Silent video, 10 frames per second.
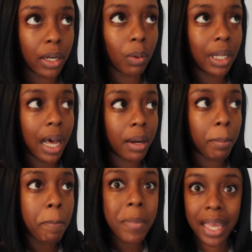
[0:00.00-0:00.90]
i know a lot of
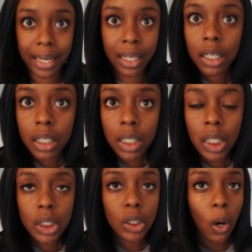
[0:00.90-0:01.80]
men
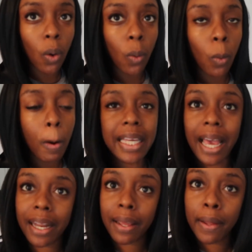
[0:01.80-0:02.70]
don't
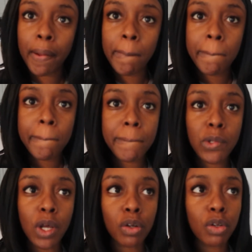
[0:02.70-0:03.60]
get it
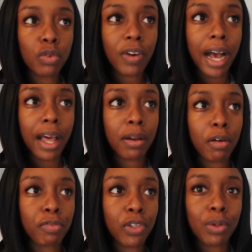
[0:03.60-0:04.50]
you know you'll find
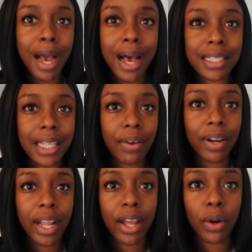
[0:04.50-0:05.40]
a few guys here
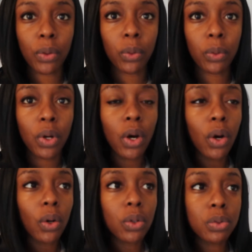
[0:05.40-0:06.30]
and there who
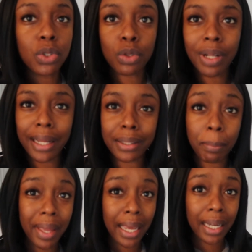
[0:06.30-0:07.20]
who do like the
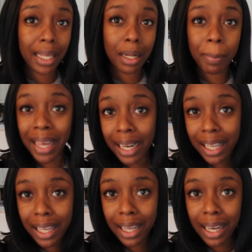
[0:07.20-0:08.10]
mani and the
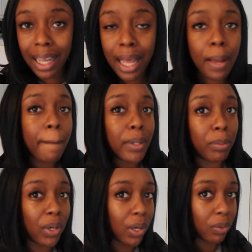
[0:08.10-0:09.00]
pedi
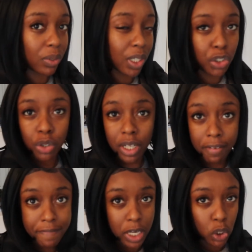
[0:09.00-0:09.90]
but bro is you
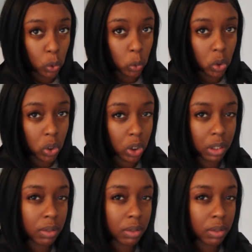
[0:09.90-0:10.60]
getting facials